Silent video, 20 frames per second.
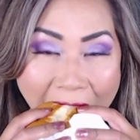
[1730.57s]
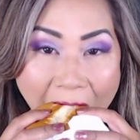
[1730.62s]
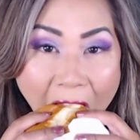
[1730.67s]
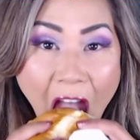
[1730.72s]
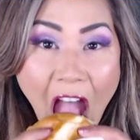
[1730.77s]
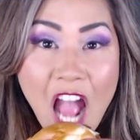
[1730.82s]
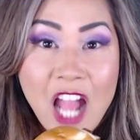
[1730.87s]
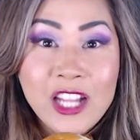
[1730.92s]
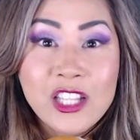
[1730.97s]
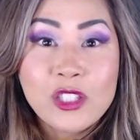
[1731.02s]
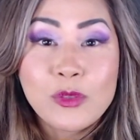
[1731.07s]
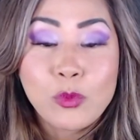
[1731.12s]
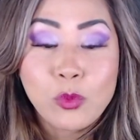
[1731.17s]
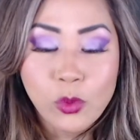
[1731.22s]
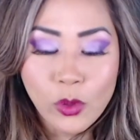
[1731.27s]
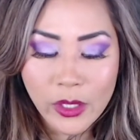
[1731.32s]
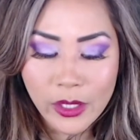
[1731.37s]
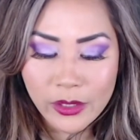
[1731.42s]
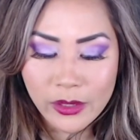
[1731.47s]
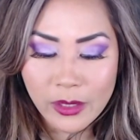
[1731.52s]
It's
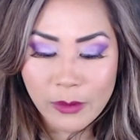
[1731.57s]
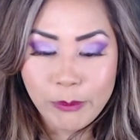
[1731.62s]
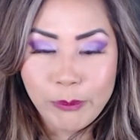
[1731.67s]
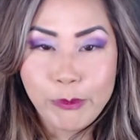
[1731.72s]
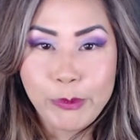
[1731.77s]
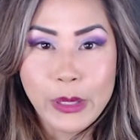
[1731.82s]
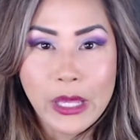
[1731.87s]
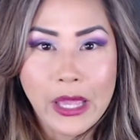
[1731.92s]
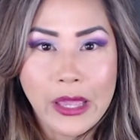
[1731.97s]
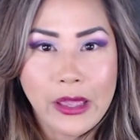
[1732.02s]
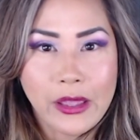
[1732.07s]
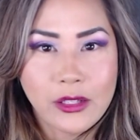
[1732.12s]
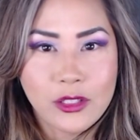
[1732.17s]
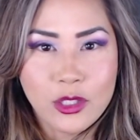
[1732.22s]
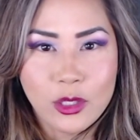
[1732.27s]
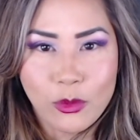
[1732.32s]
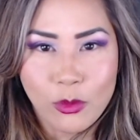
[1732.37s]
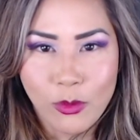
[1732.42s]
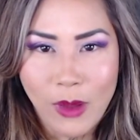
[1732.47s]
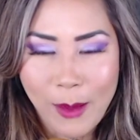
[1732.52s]
really big
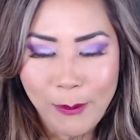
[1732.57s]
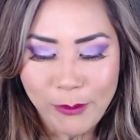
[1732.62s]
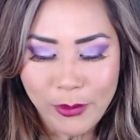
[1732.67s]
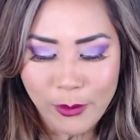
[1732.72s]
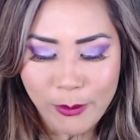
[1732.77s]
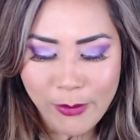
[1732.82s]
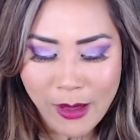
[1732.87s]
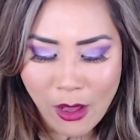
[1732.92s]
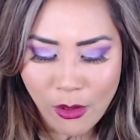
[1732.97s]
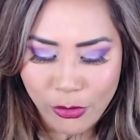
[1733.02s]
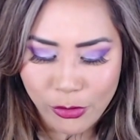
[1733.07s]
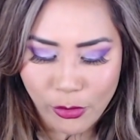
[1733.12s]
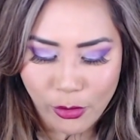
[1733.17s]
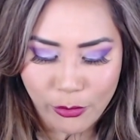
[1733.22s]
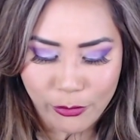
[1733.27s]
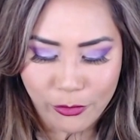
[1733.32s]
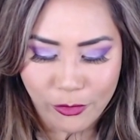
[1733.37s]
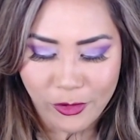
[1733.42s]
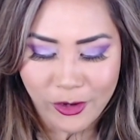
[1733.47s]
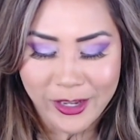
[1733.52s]
to wrap your mouth
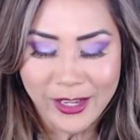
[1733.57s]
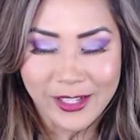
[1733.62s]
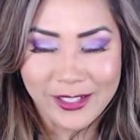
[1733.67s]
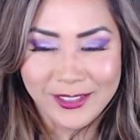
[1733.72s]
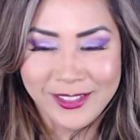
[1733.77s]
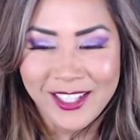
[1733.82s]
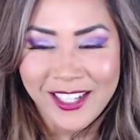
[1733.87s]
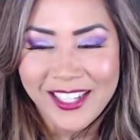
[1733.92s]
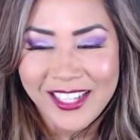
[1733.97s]
over it.